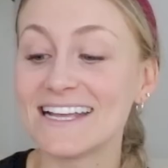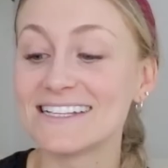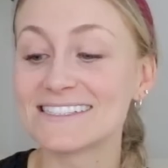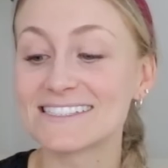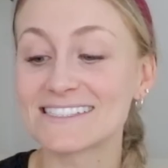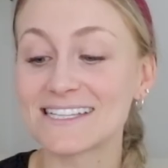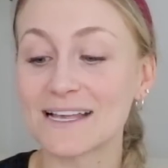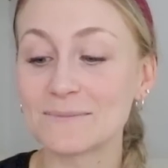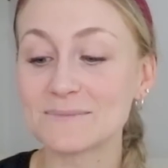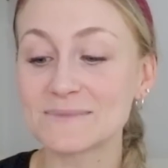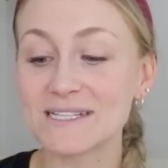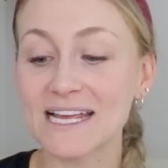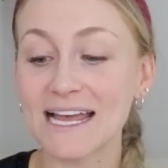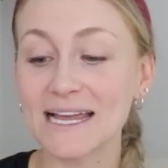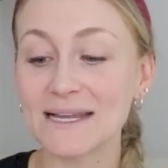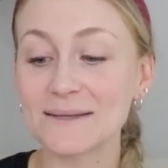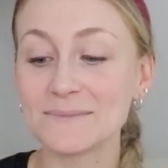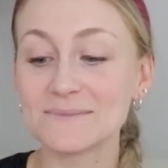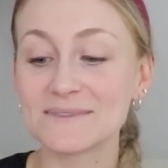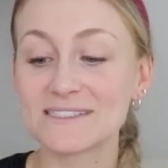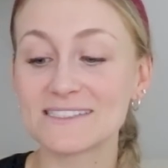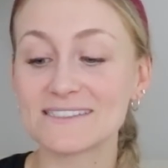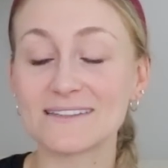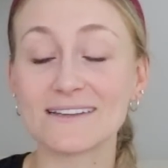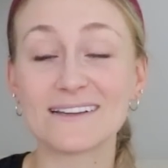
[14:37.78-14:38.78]
and
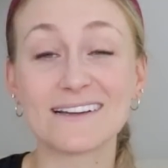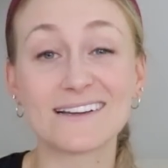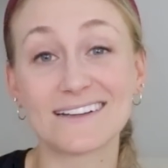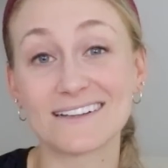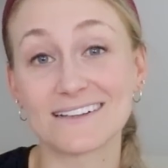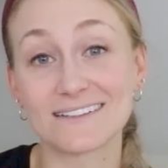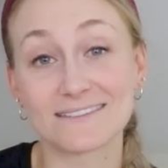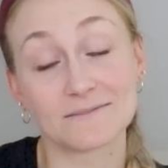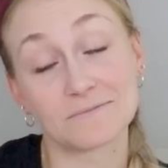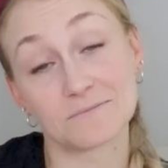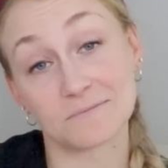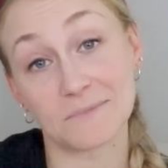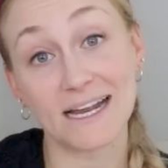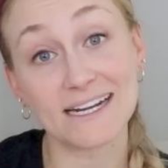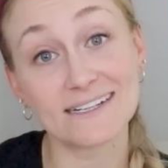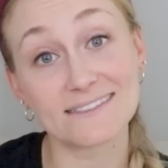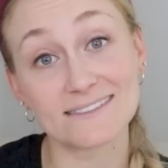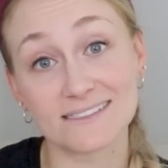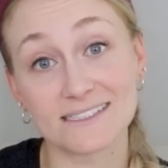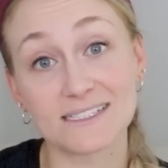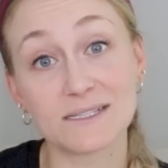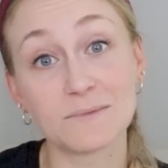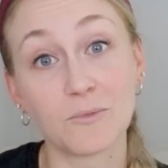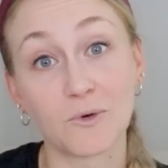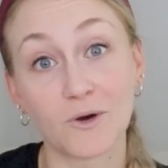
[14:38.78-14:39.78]
sometimes
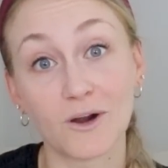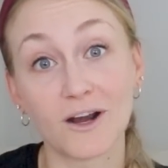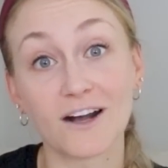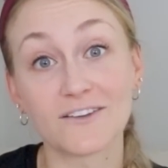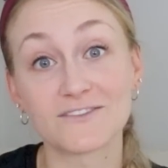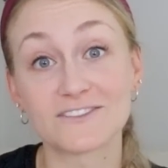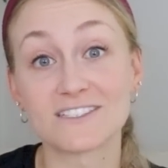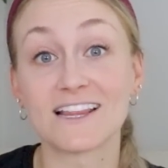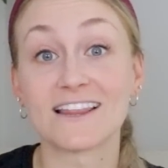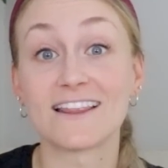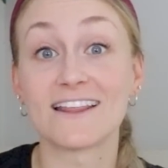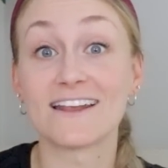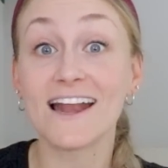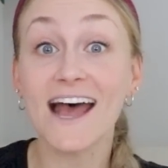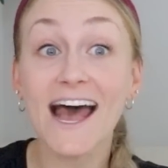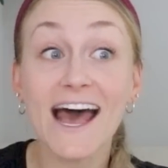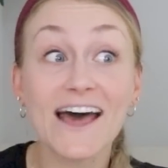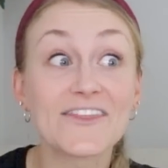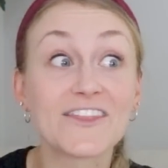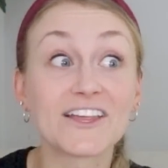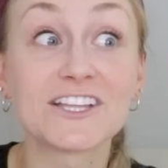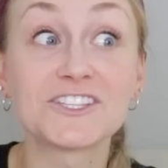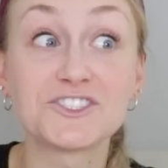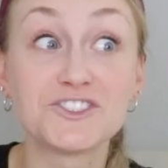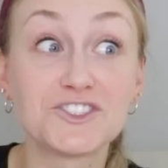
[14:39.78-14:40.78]
honestly, more often than
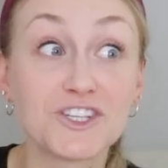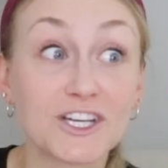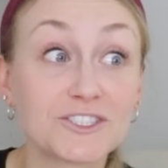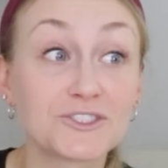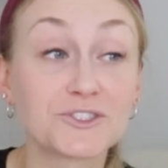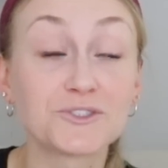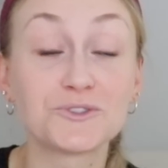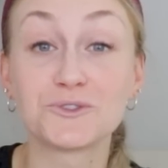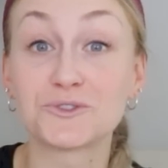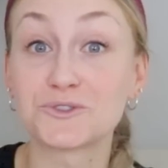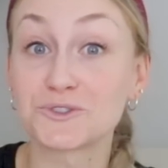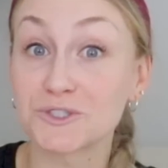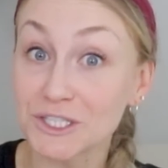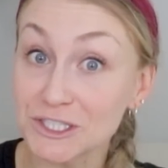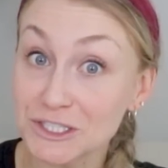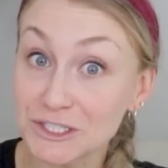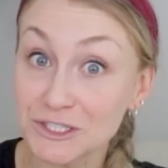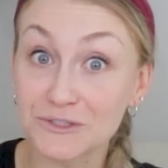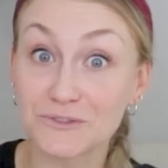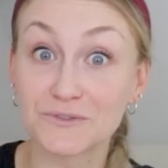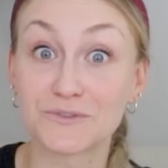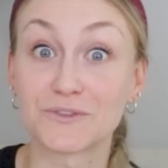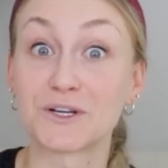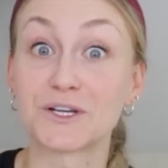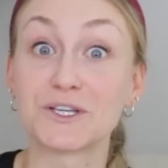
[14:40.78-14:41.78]
not, that's gentle
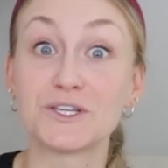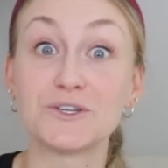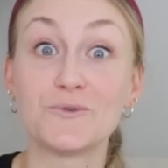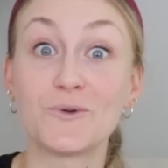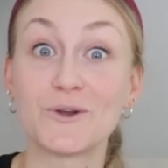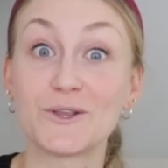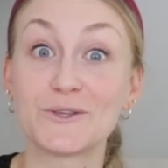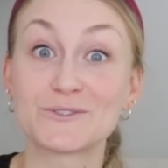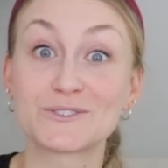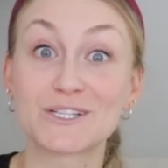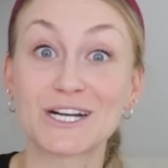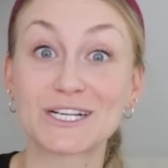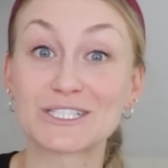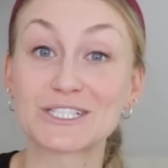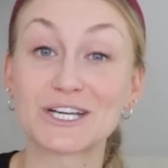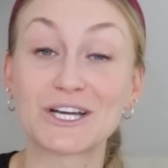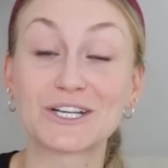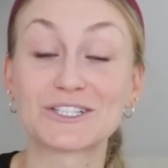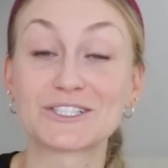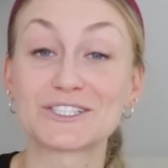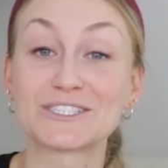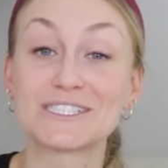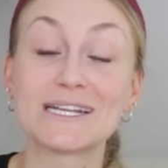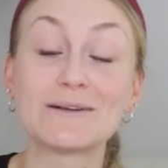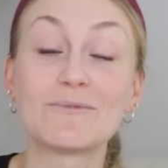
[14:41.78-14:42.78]
nutrition for you when you start to
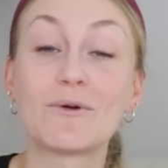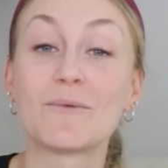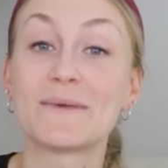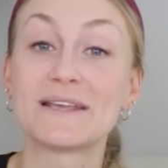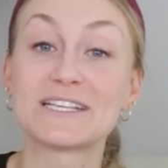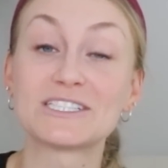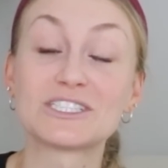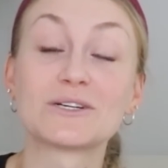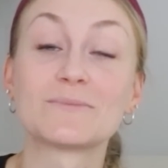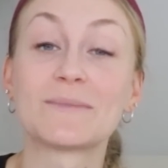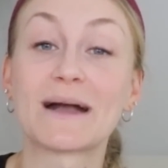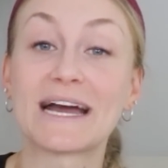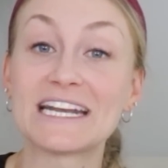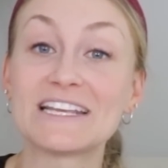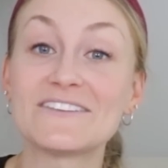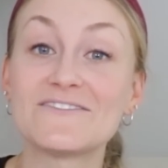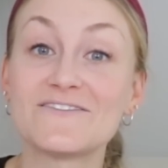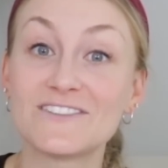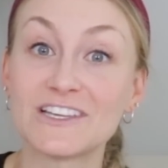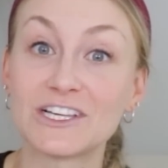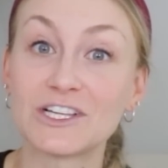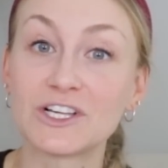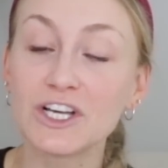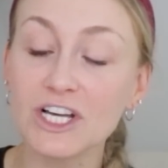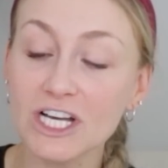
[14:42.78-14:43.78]
understand what makes your body
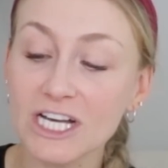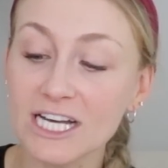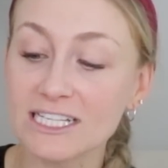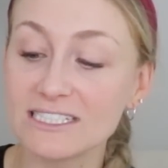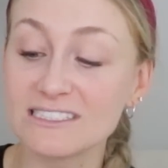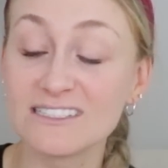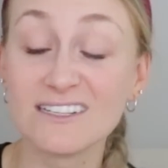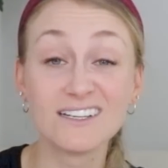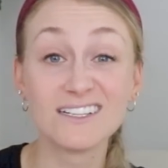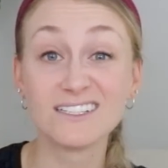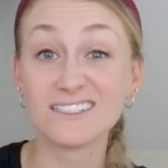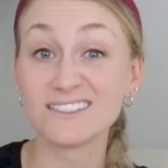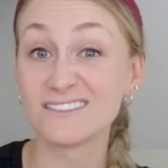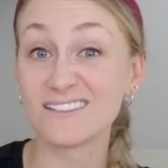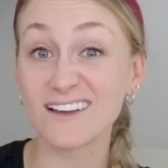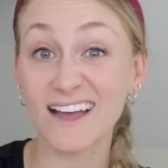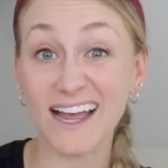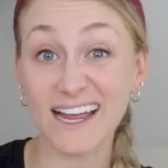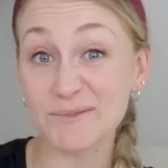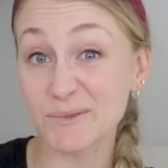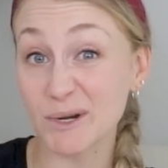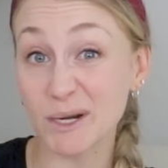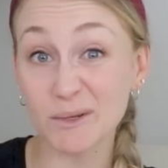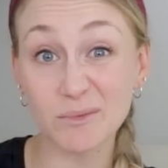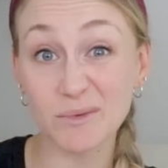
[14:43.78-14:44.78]
feel good,
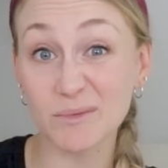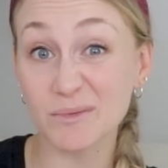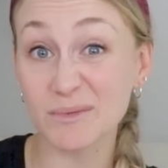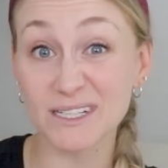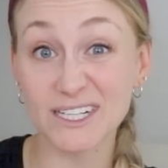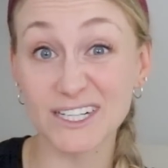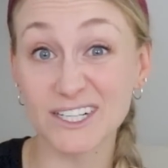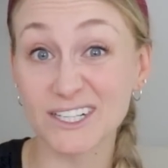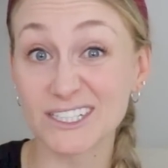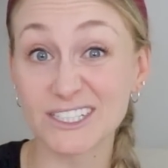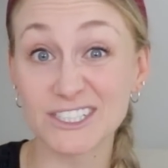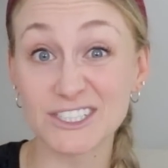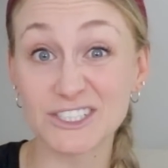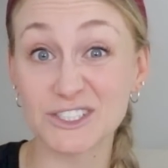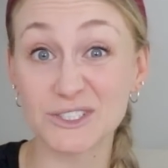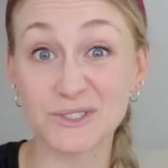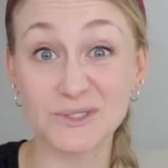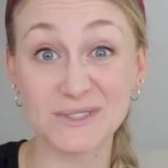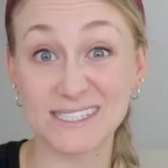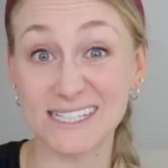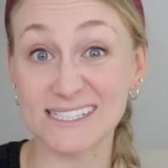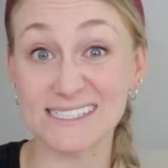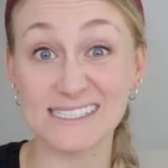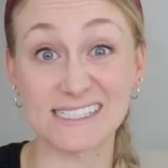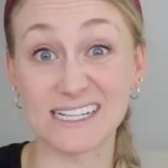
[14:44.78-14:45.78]
I probably are gonna
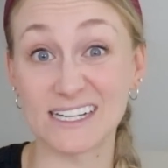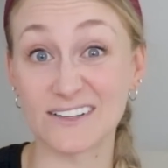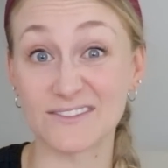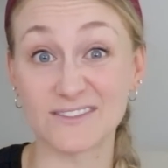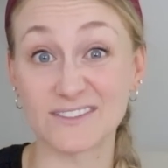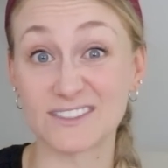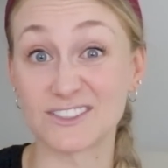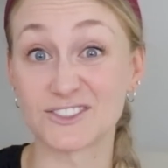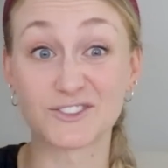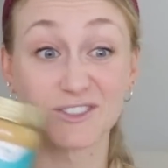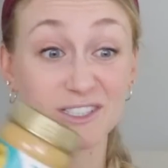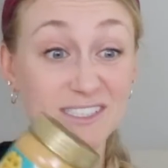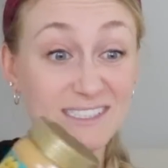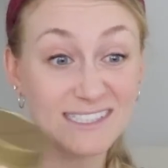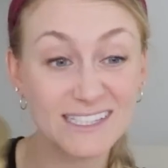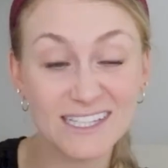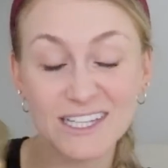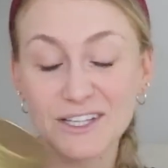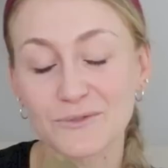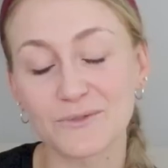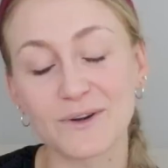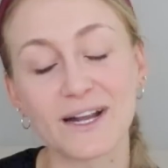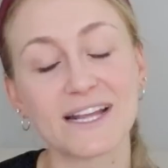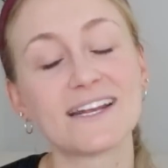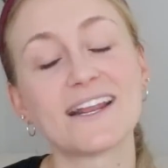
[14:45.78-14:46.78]
choose this stuff and drizzle
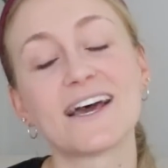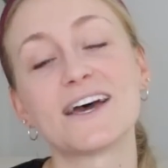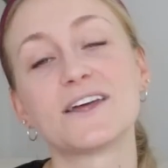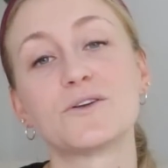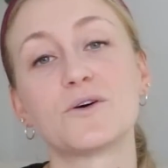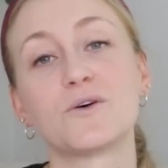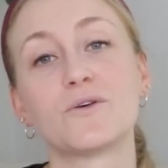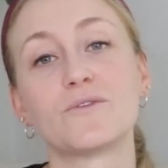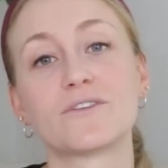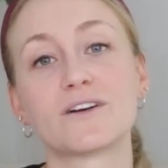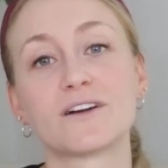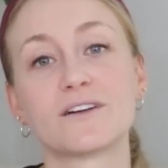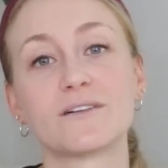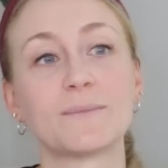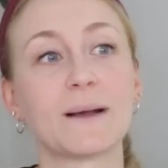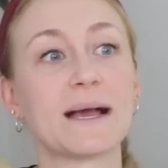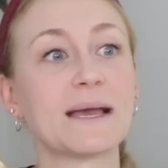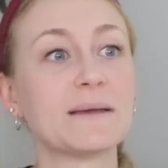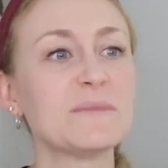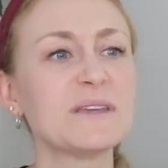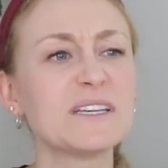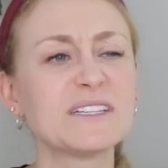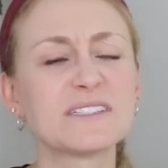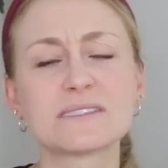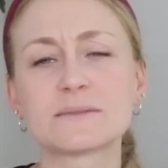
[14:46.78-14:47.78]
it right on over
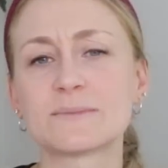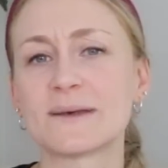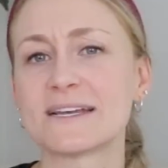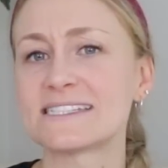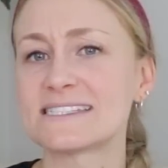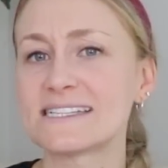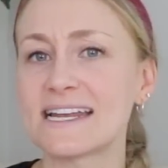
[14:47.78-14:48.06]
my meals, my